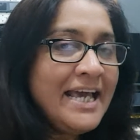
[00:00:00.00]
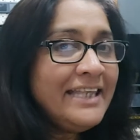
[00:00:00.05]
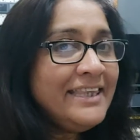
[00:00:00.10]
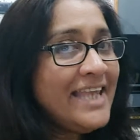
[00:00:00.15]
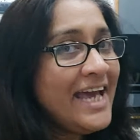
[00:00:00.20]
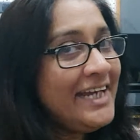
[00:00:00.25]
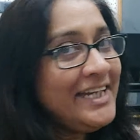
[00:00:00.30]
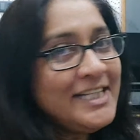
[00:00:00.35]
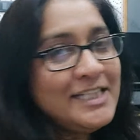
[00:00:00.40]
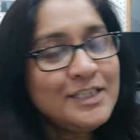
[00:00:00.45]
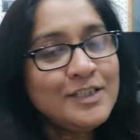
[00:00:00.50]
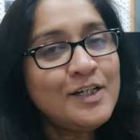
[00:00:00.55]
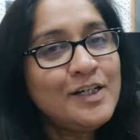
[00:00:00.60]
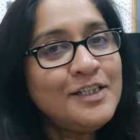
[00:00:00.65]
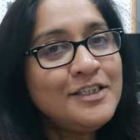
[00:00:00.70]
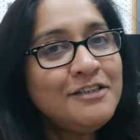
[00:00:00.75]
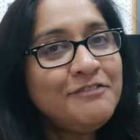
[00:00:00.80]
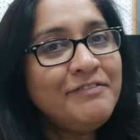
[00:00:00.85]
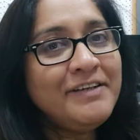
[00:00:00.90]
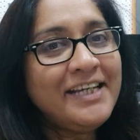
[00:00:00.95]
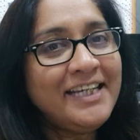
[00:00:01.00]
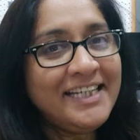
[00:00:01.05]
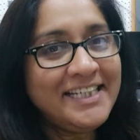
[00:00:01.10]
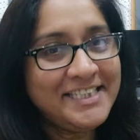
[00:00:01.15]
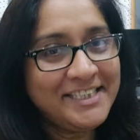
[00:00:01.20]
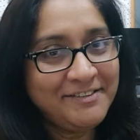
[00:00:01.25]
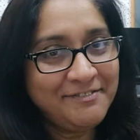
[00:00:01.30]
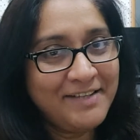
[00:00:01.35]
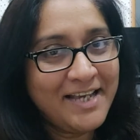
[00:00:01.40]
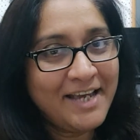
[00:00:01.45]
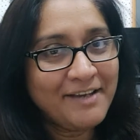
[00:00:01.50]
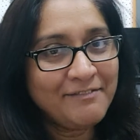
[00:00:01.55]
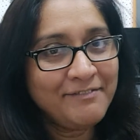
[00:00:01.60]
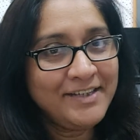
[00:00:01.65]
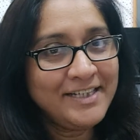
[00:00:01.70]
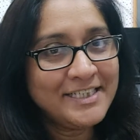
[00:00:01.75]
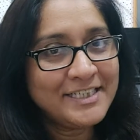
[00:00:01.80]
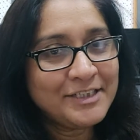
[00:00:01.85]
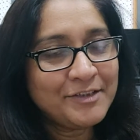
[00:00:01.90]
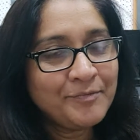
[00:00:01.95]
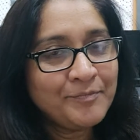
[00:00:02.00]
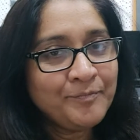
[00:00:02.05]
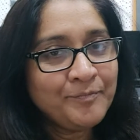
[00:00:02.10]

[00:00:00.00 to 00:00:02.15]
that is also figurative language.